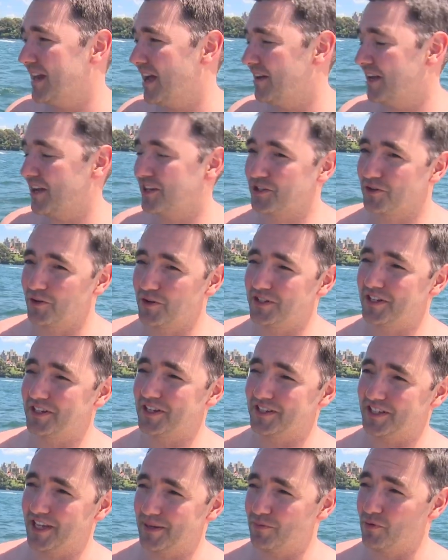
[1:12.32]
our next cruise in
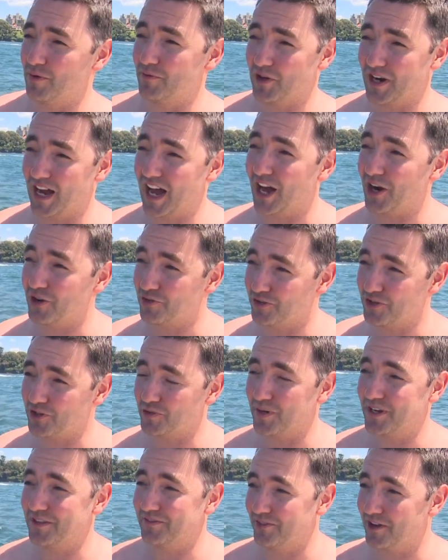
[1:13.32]
December, we've got
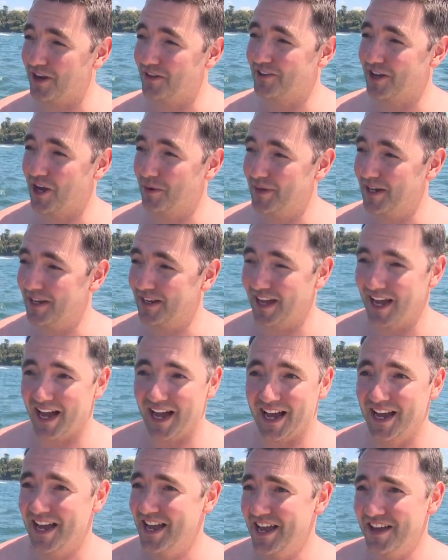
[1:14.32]
125 coming.
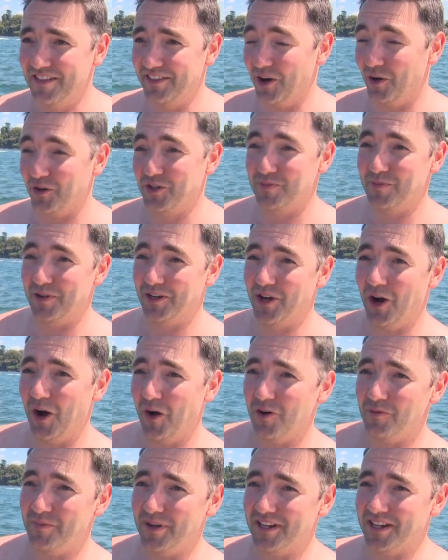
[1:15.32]
Uh, the ultimate
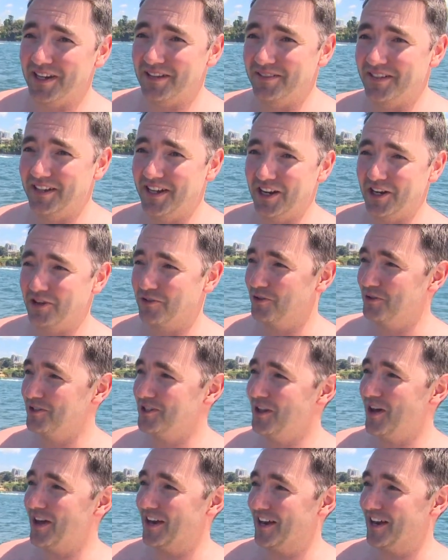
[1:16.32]
goal would be to get a cruise